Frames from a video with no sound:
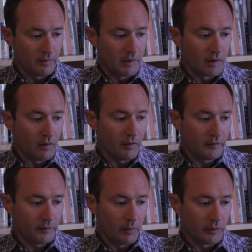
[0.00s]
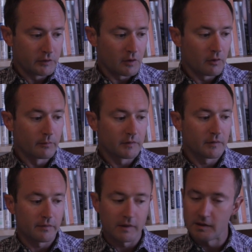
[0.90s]
Then also the
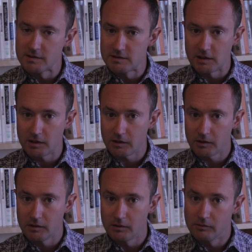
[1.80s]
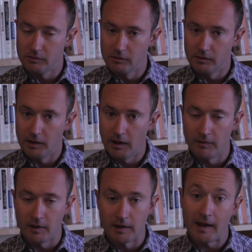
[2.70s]
terms theistic
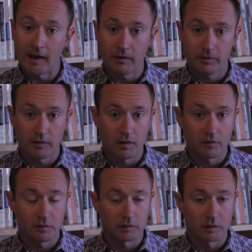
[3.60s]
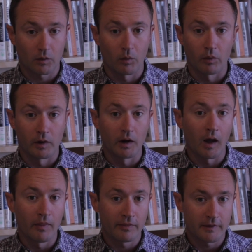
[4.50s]
and then atheistic or
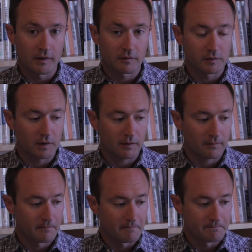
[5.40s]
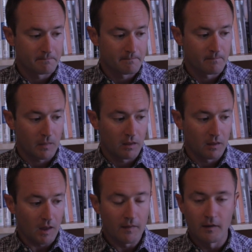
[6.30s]
non-theistic.
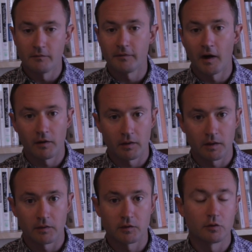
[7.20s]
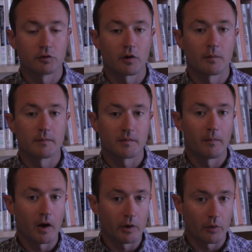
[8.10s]
And then finally the two terms
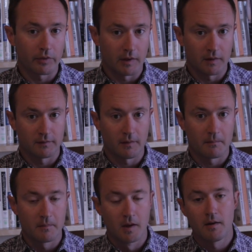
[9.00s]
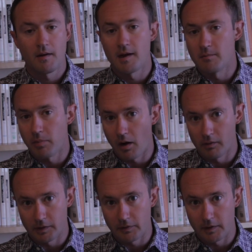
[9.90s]
monotheism and
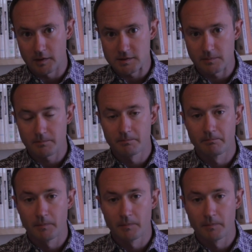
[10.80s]
polytheism.